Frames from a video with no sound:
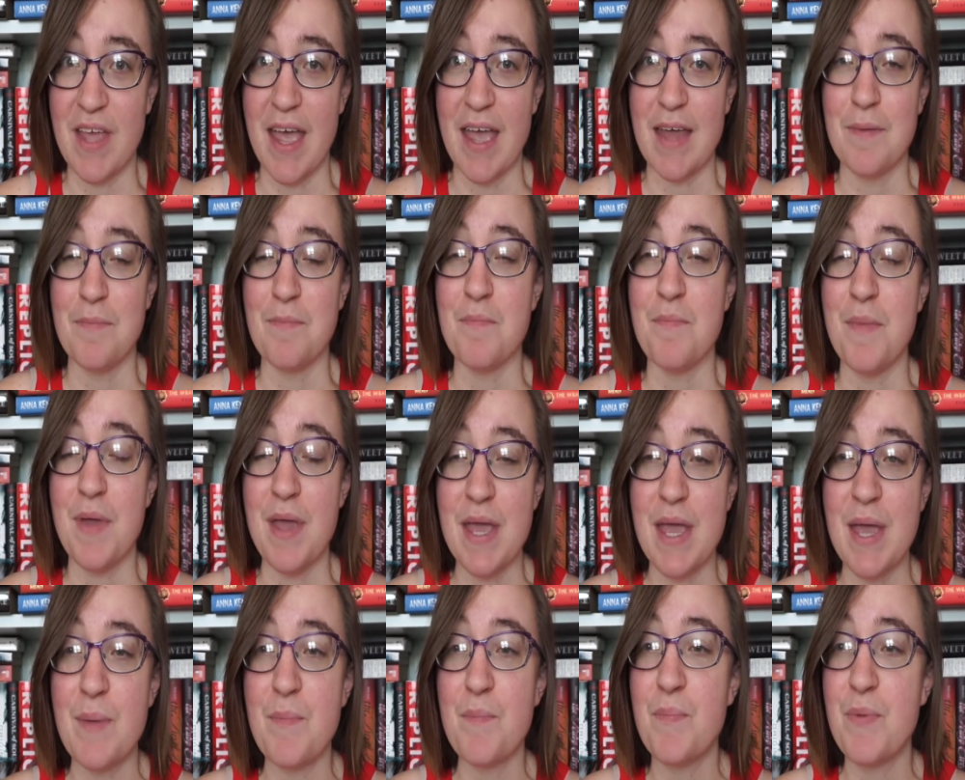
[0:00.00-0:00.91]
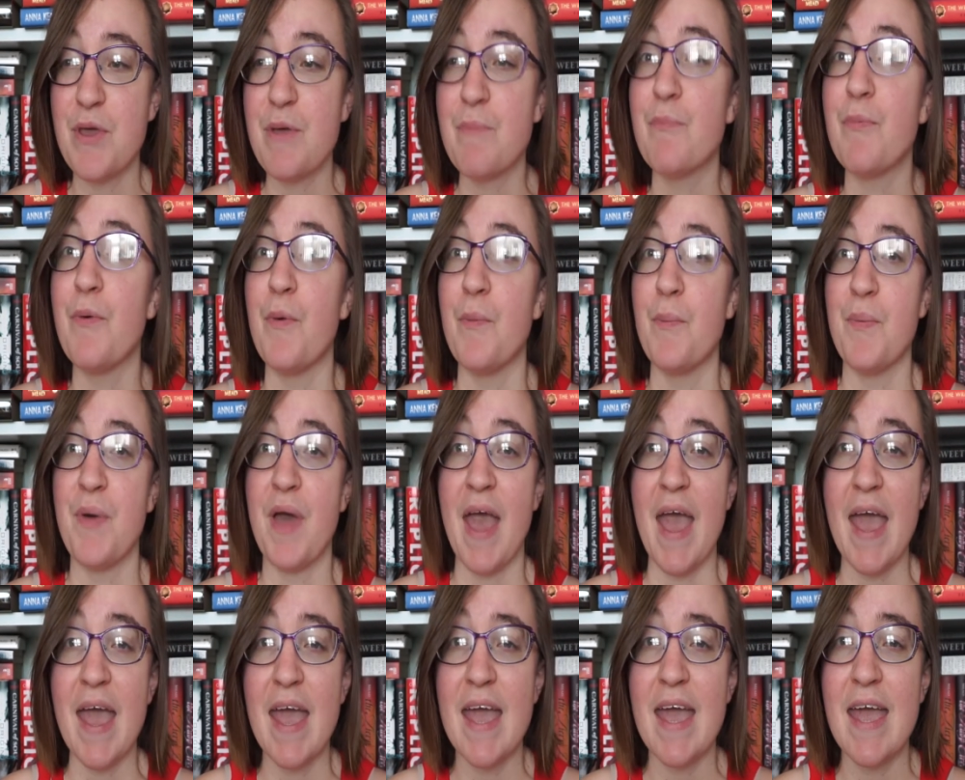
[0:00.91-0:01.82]
and making people
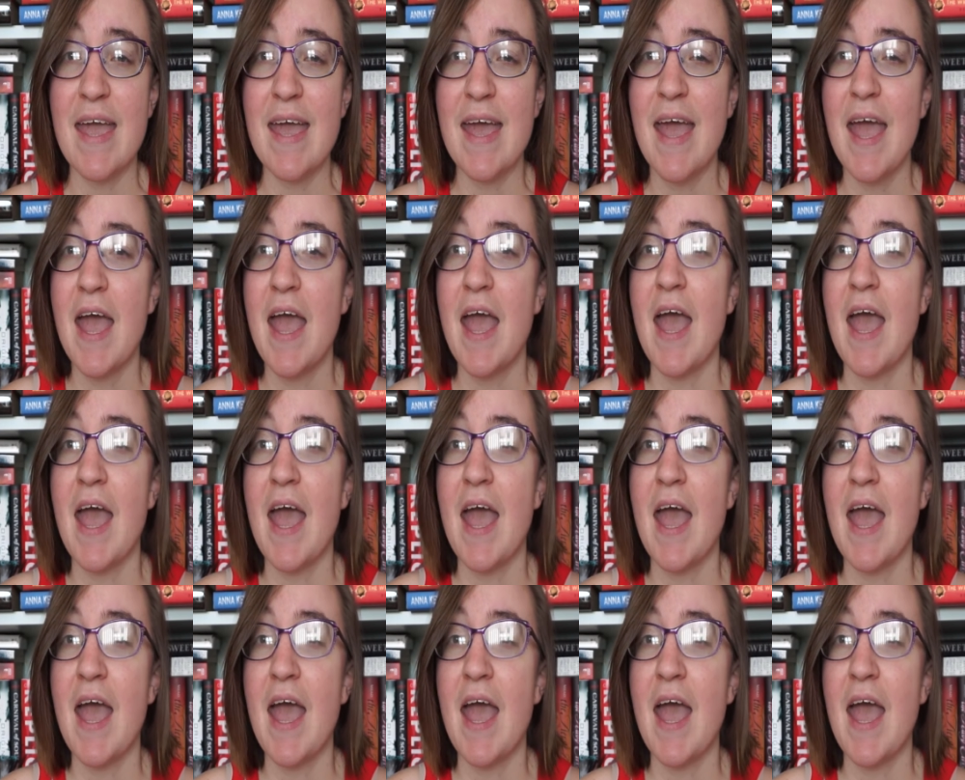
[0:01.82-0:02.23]
pay.